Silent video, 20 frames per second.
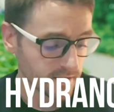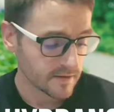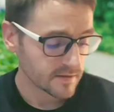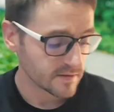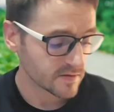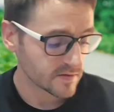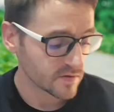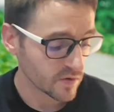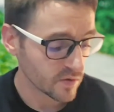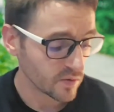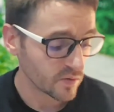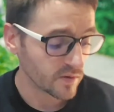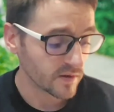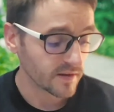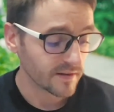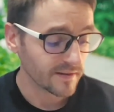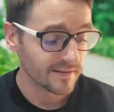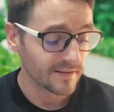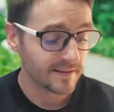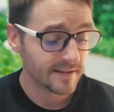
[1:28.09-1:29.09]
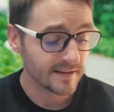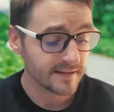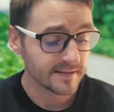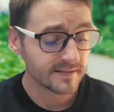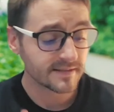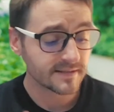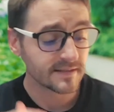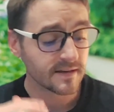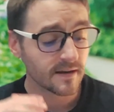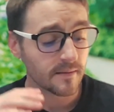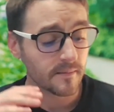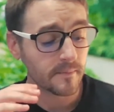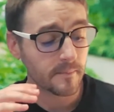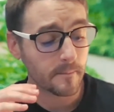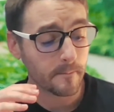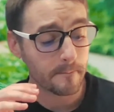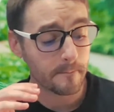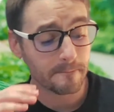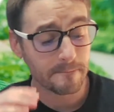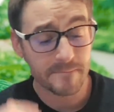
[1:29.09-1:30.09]
So this
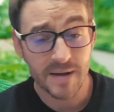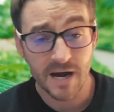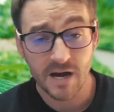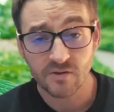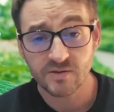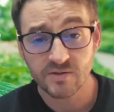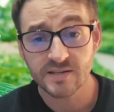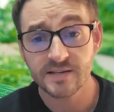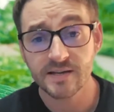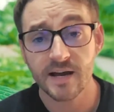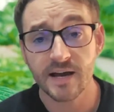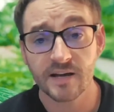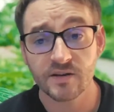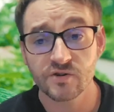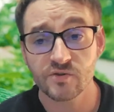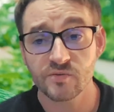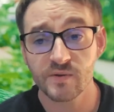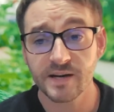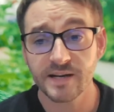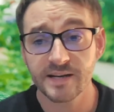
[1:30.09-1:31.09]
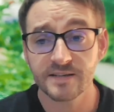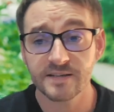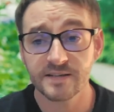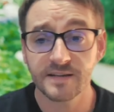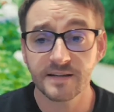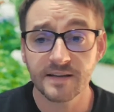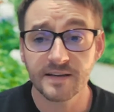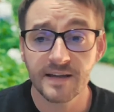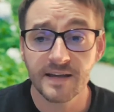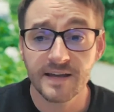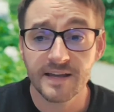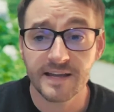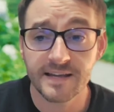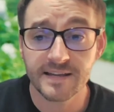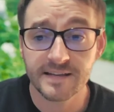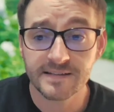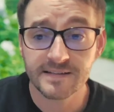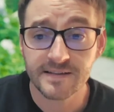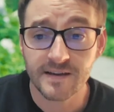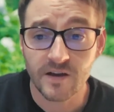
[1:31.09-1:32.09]
mountain hydrangea
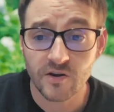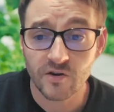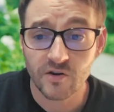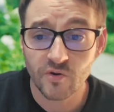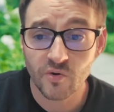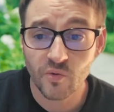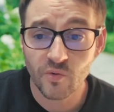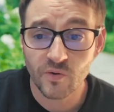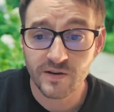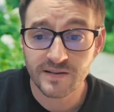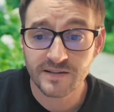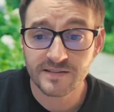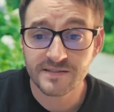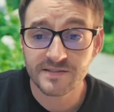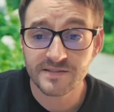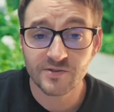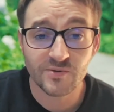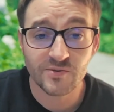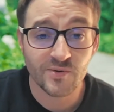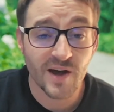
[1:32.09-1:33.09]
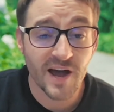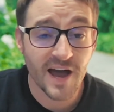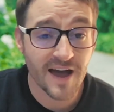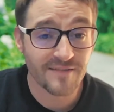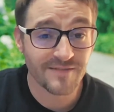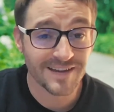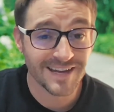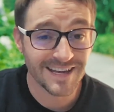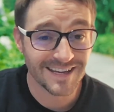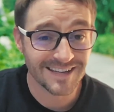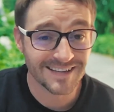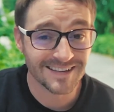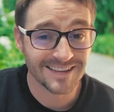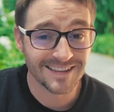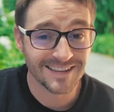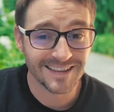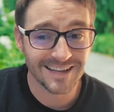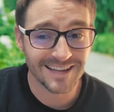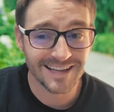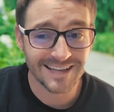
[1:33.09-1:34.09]
is going to have a
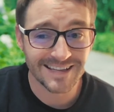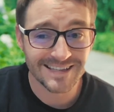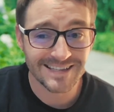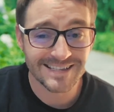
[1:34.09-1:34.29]
lace